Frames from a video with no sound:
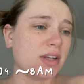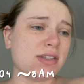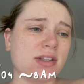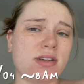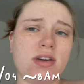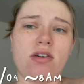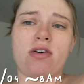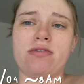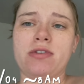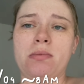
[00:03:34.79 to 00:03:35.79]
I did get
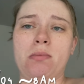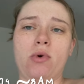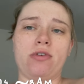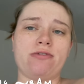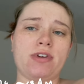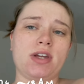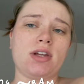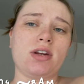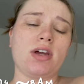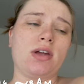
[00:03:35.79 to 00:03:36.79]
offered
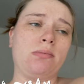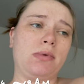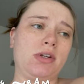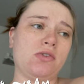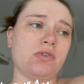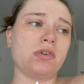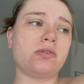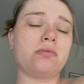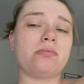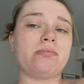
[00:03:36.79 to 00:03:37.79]
morphine and Benadryl.